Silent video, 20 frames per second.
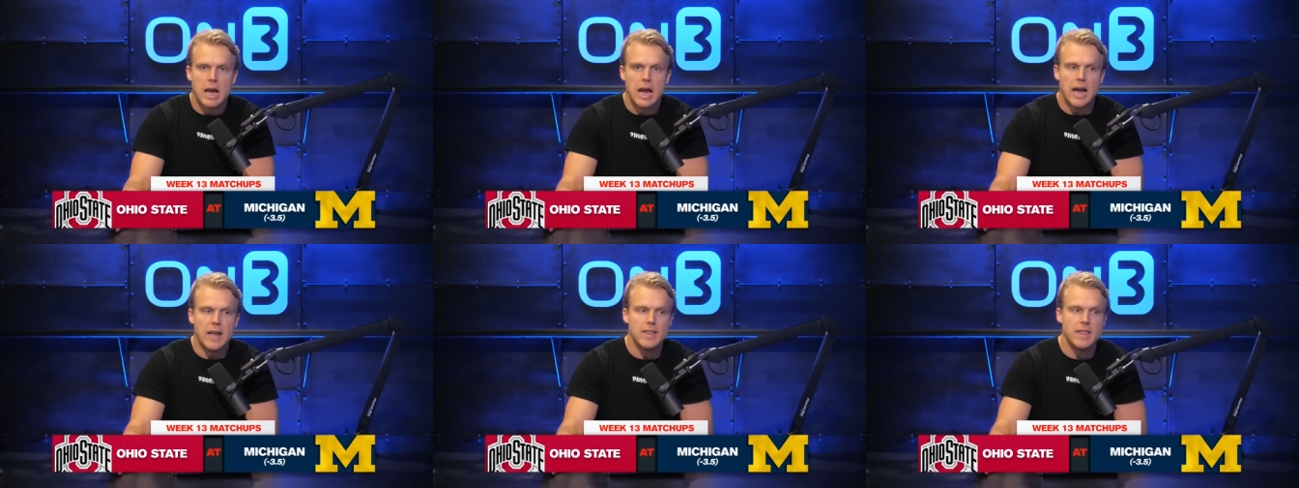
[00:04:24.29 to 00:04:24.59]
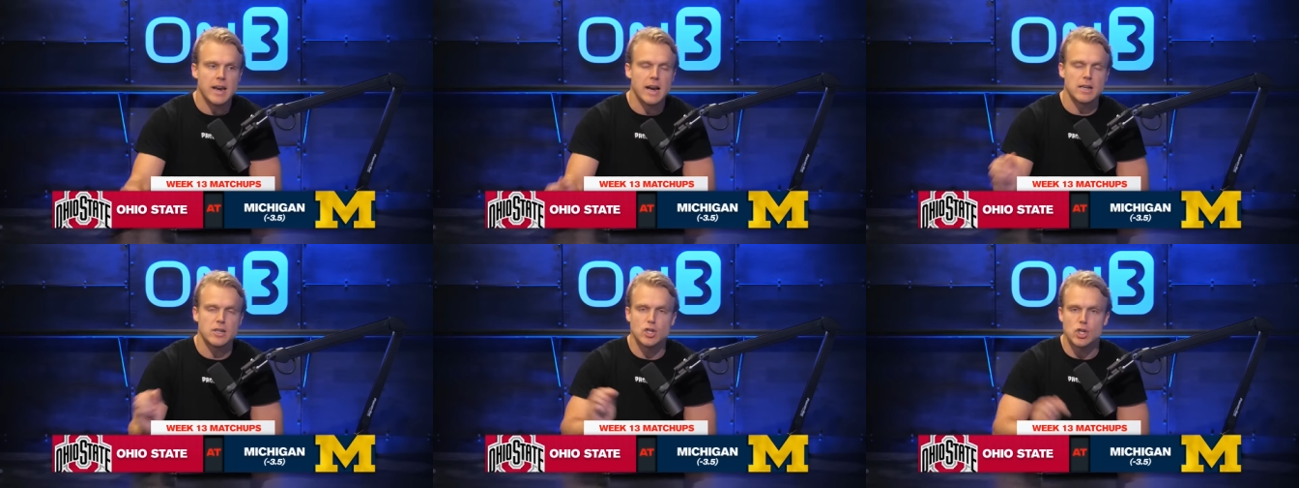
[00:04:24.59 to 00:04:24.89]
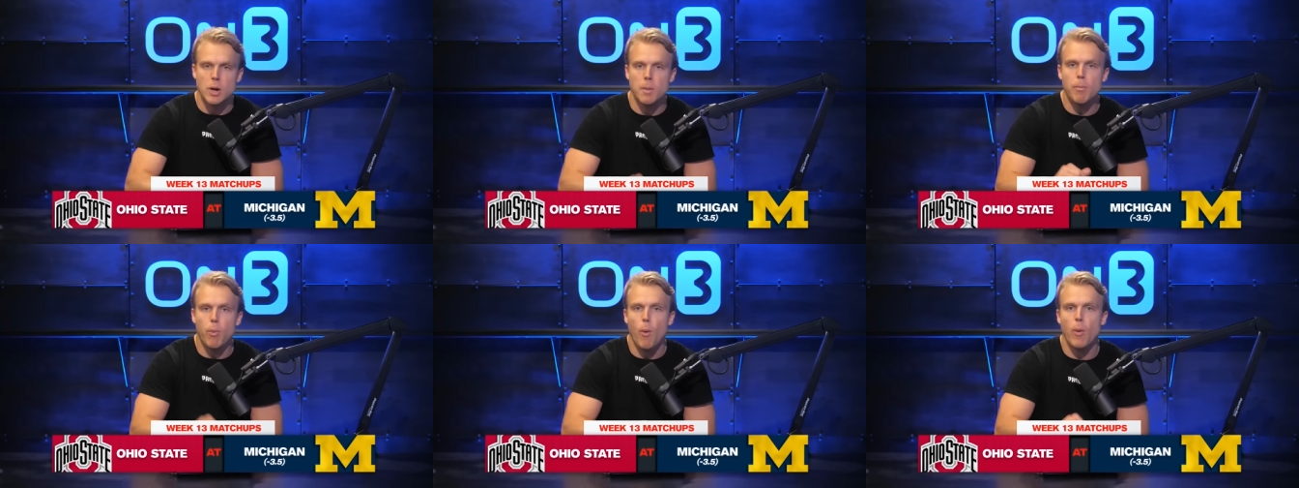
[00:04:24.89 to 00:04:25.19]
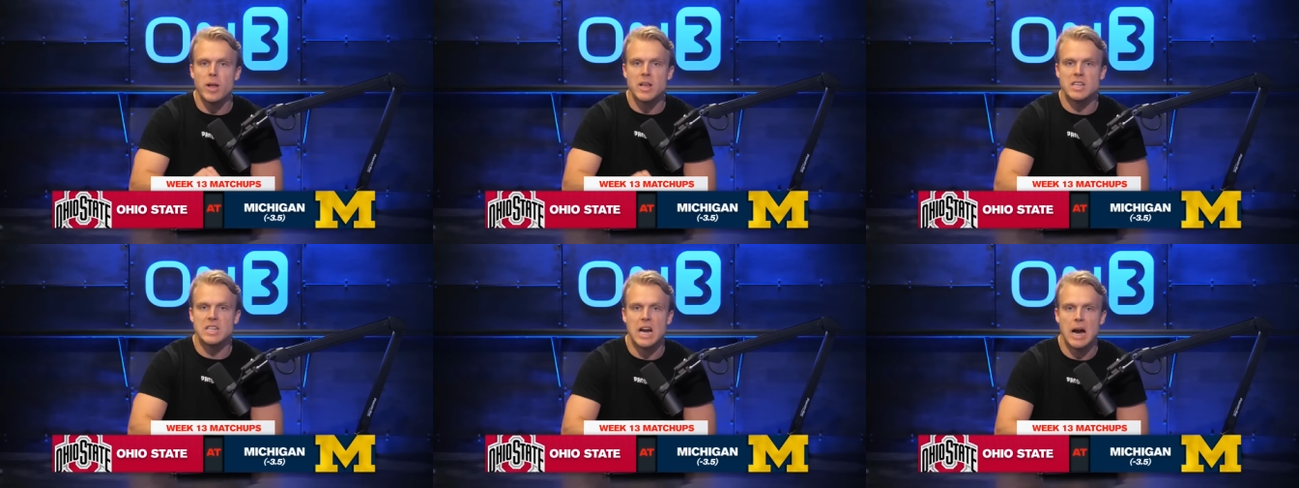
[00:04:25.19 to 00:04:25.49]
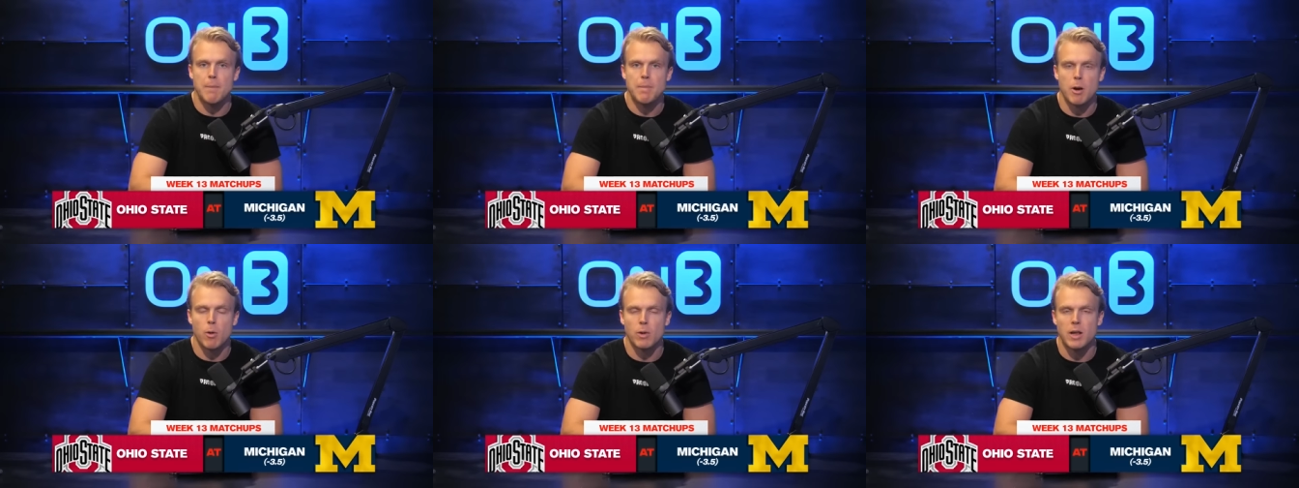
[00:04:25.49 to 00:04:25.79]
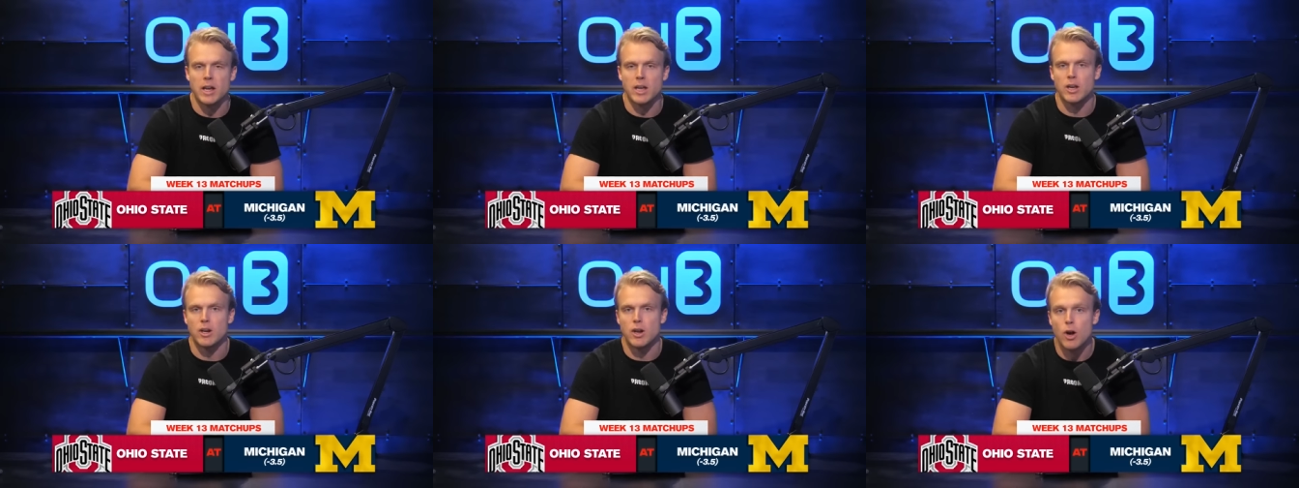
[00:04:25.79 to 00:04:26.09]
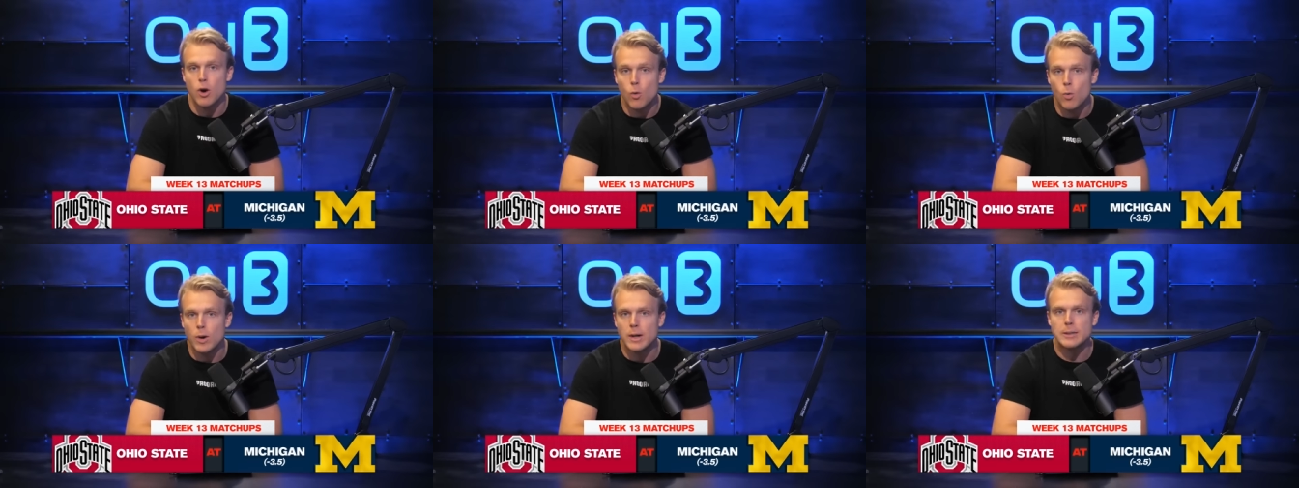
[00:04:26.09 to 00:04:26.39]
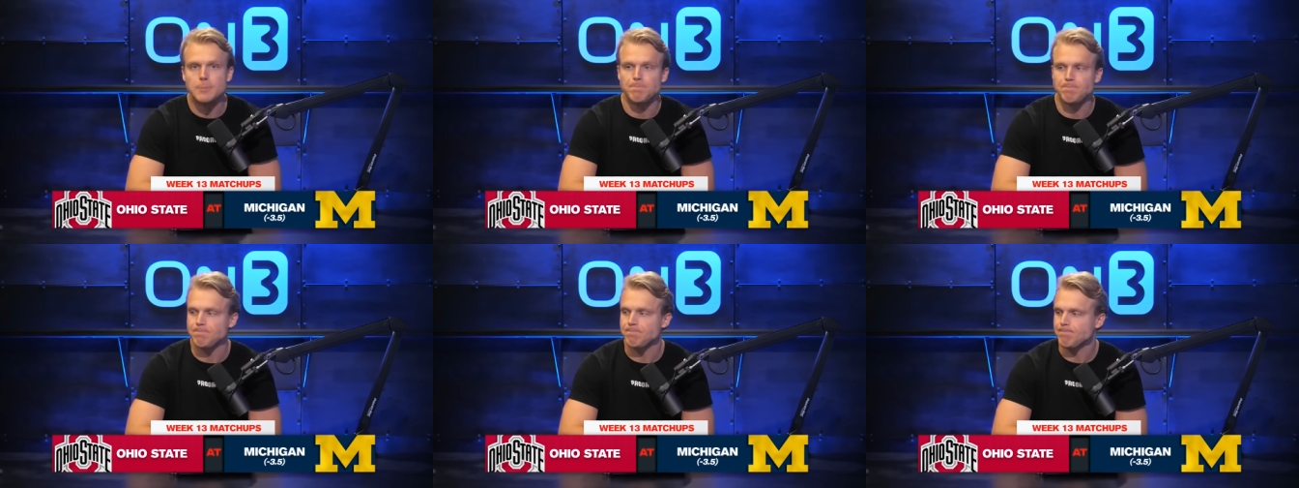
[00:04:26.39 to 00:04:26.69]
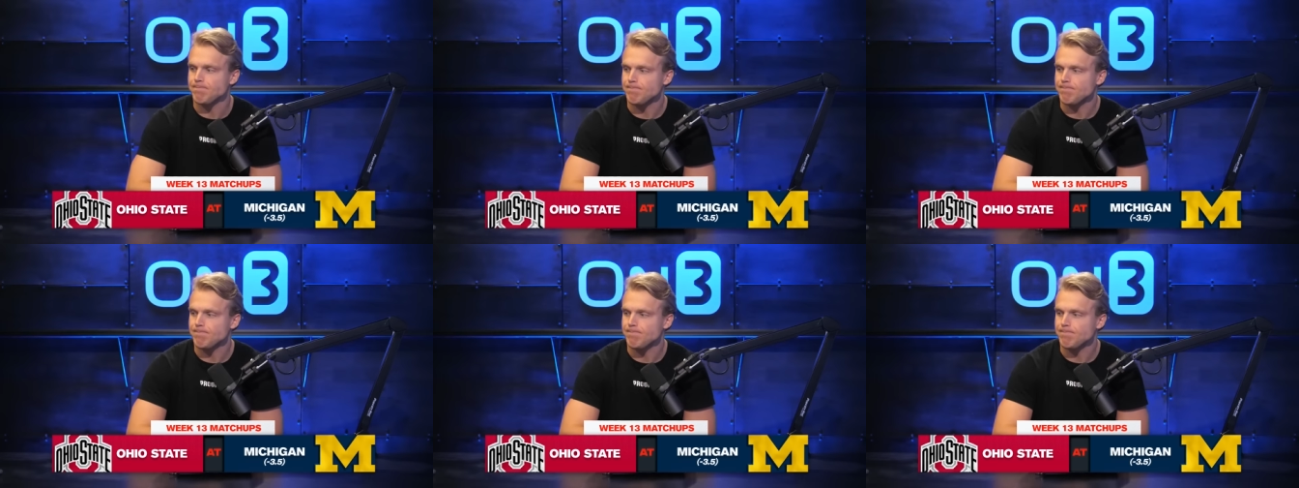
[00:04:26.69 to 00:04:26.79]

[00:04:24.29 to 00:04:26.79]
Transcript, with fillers: And then at some point in time, they were like, you know what?